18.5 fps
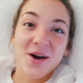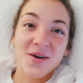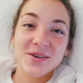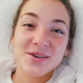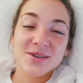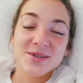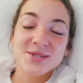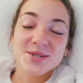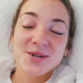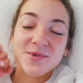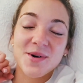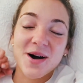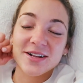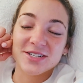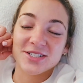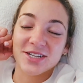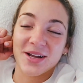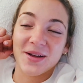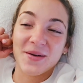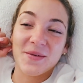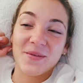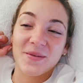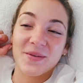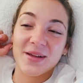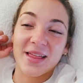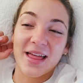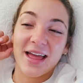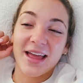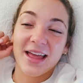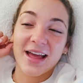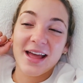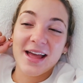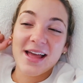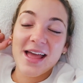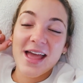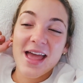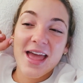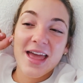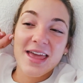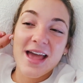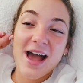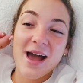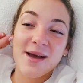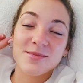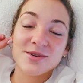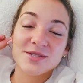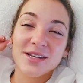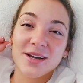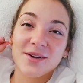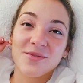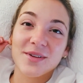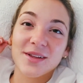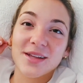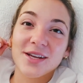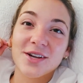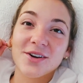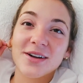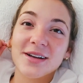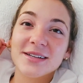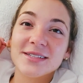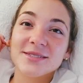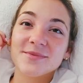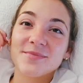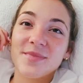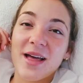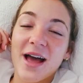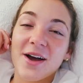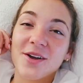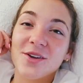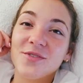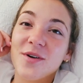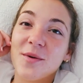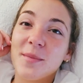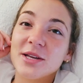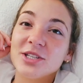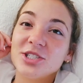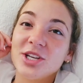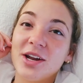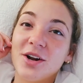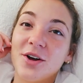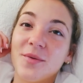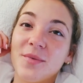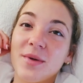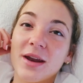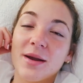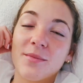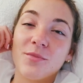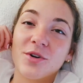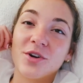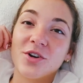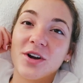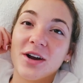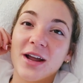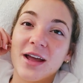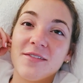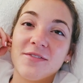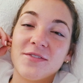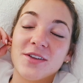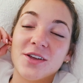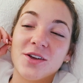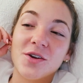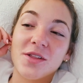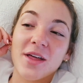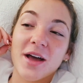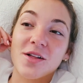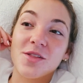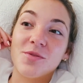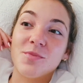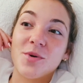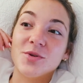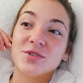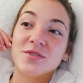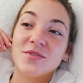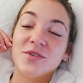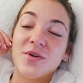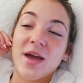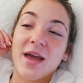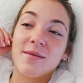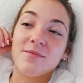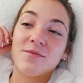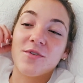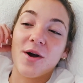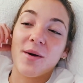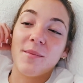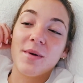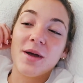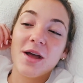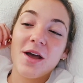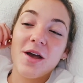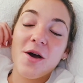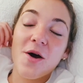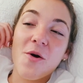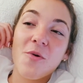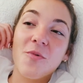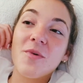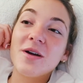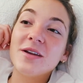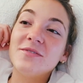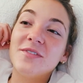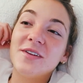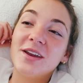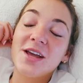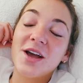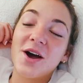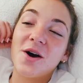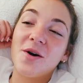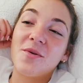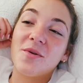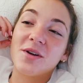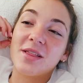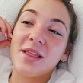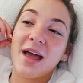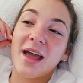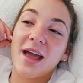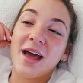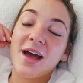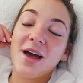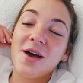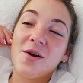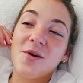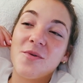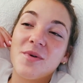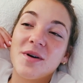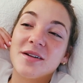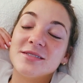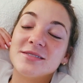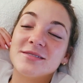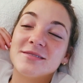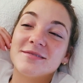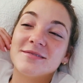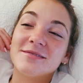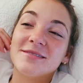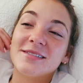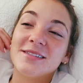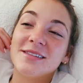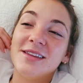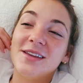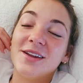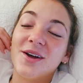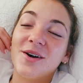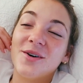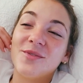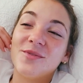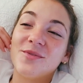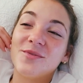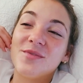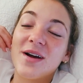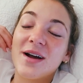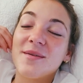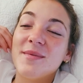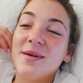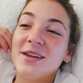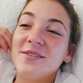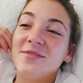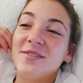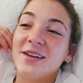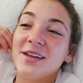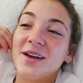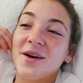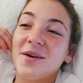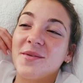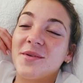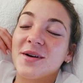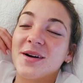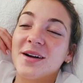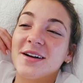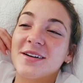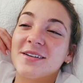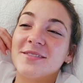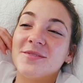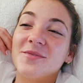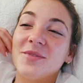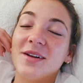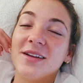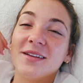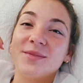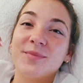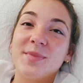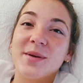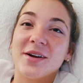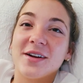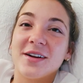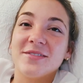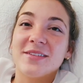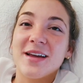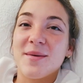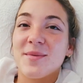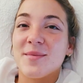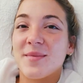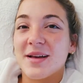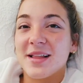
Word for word: ago and you're still watching, or like, yeah, I'm just like really curious how you found my channel, and I'm wondering if you like most of you came from one video or like one, you know, recommended video or one period of time in